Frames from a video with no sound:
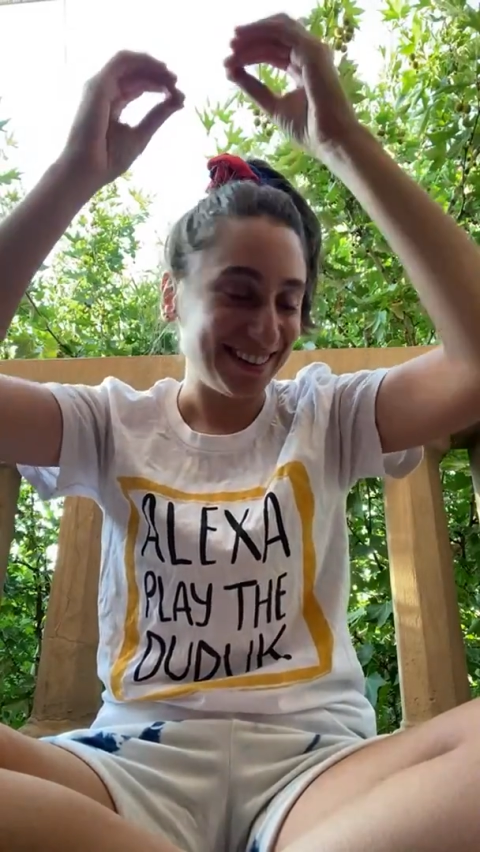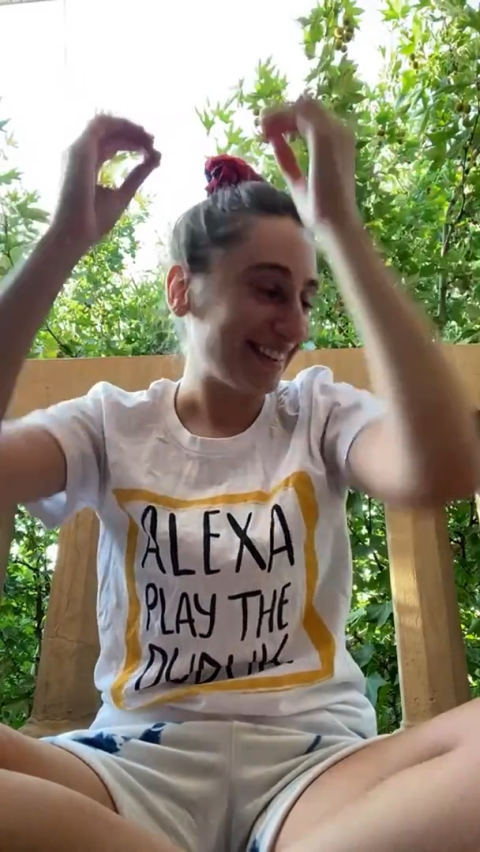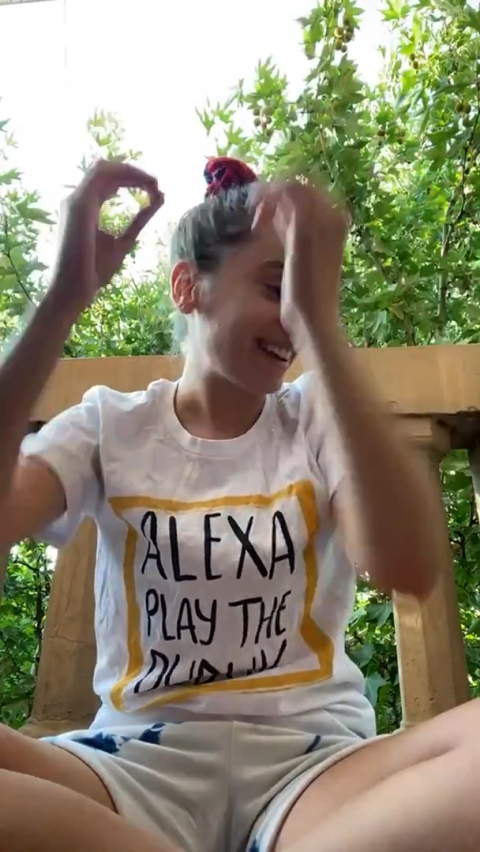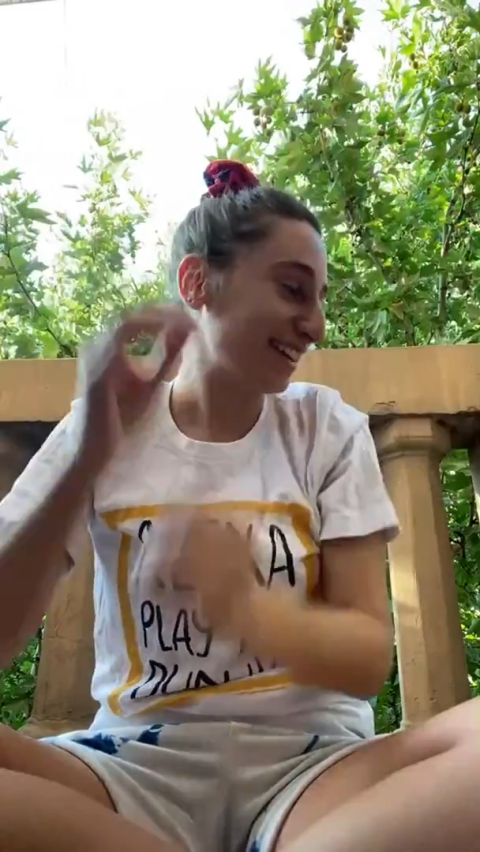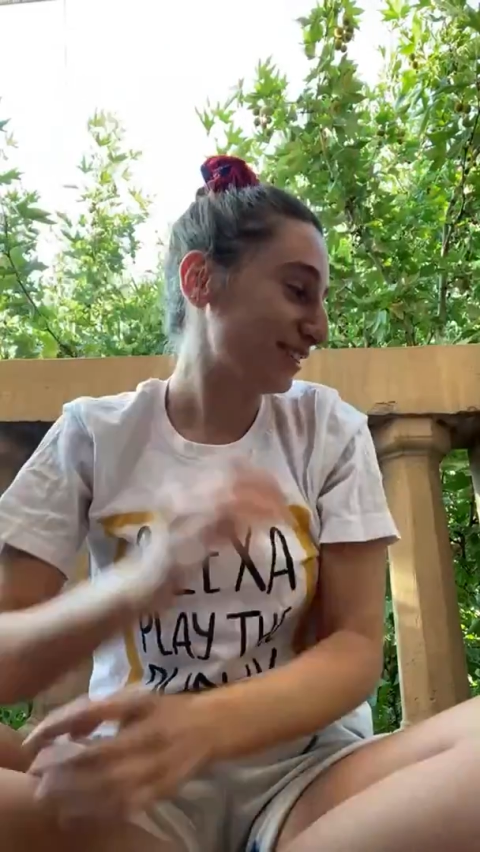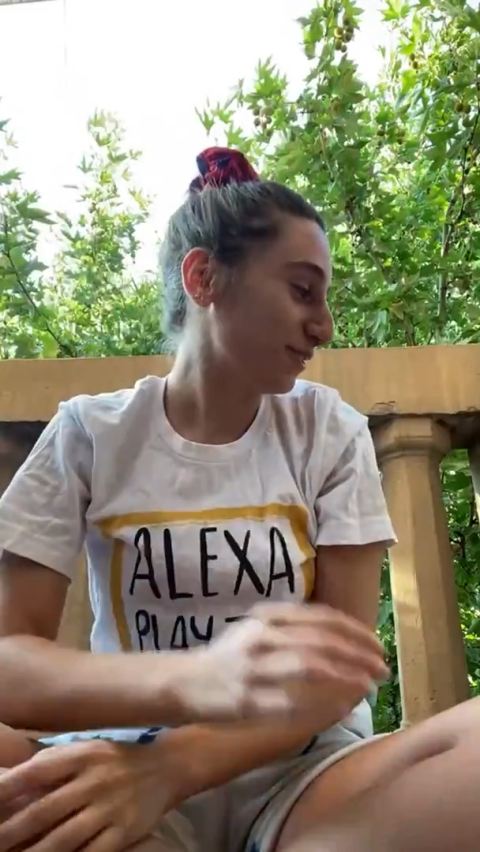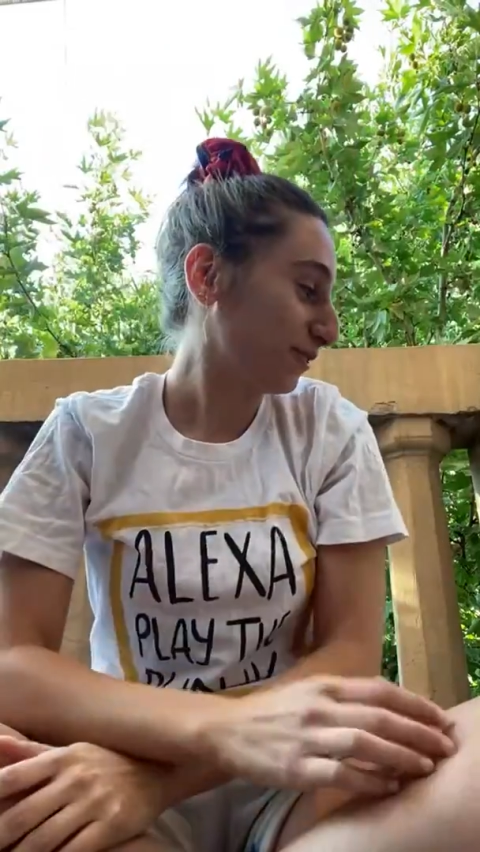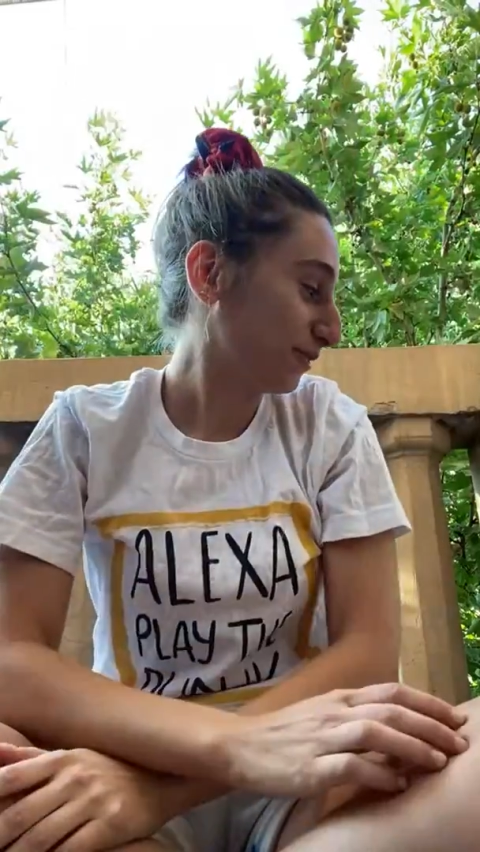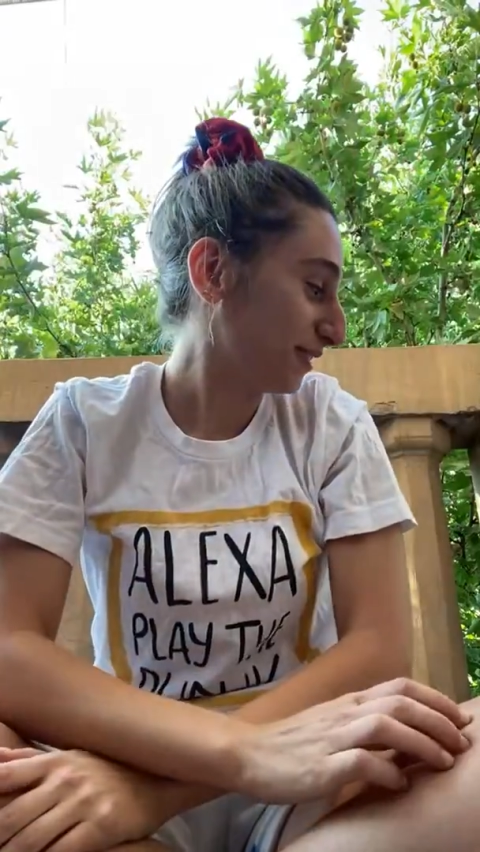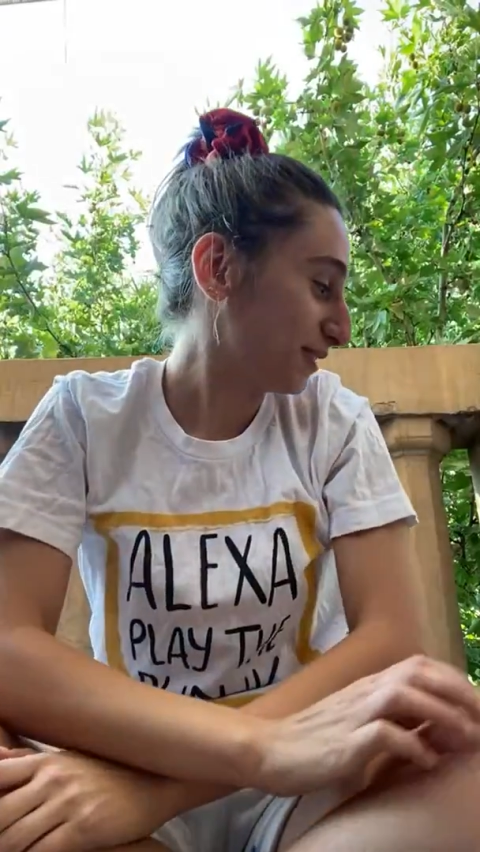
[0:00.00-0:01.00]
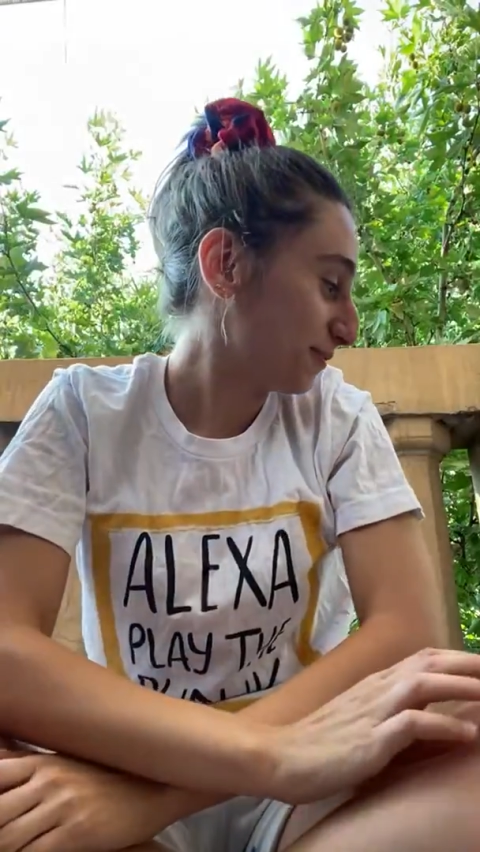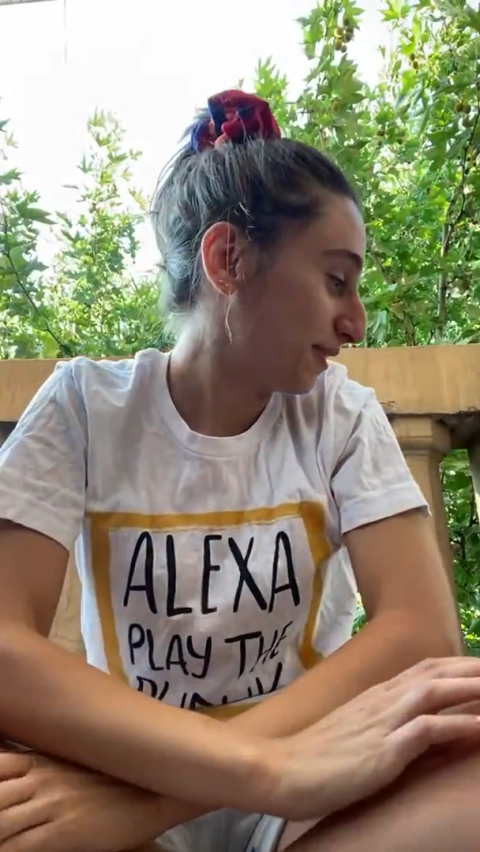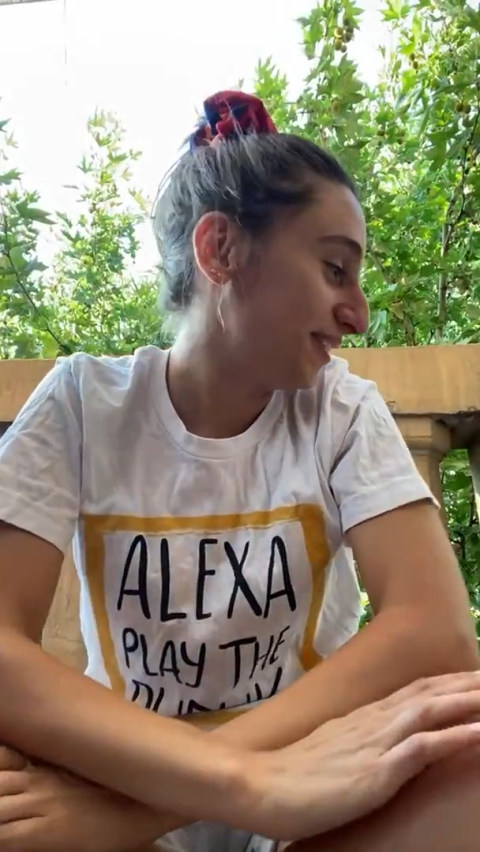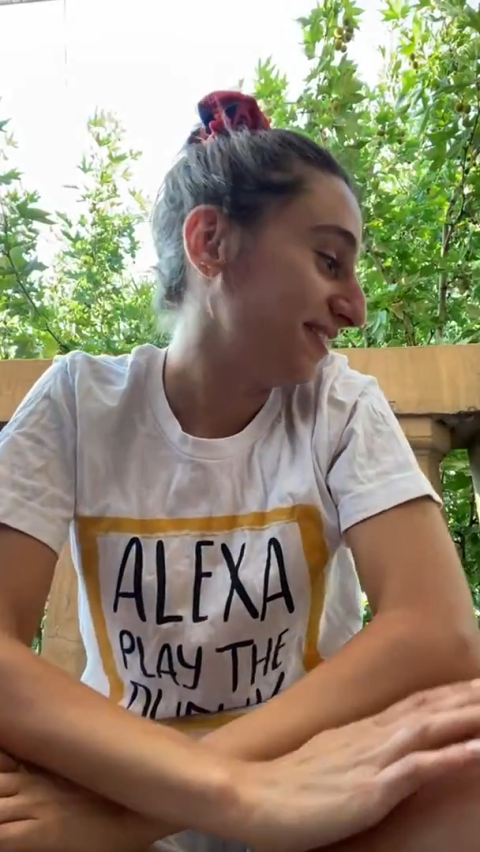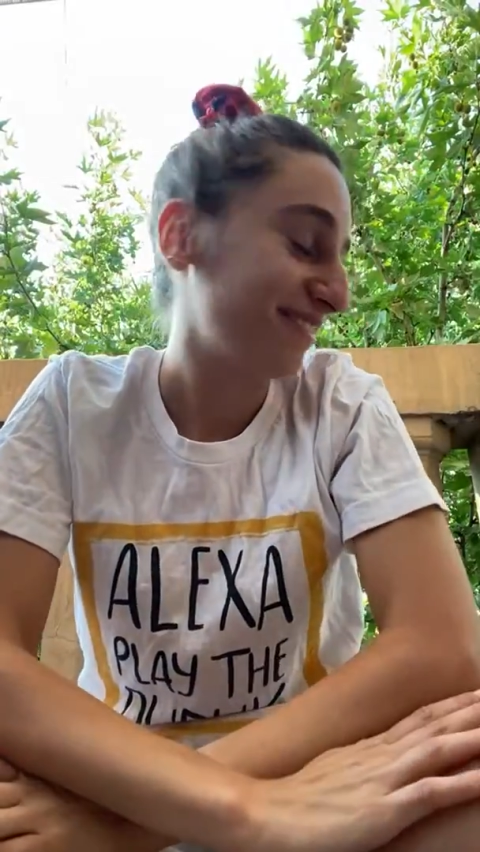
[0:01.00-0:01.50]
and it's so cool. There's
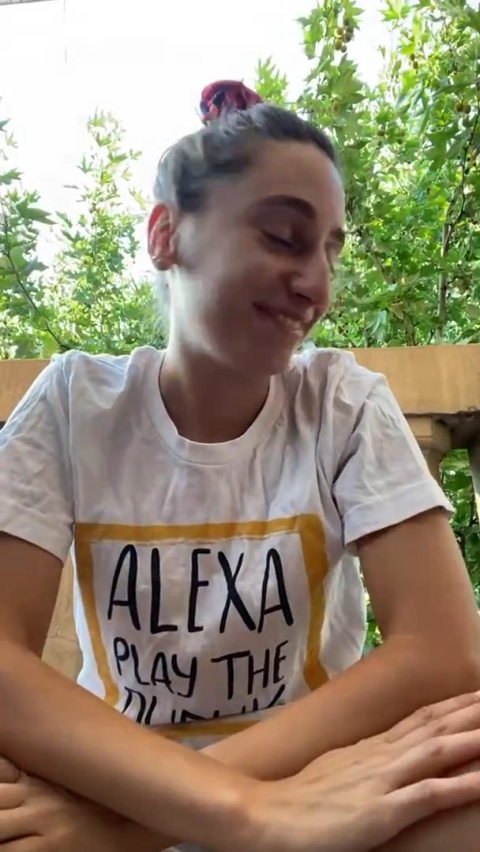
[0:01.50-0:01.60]
one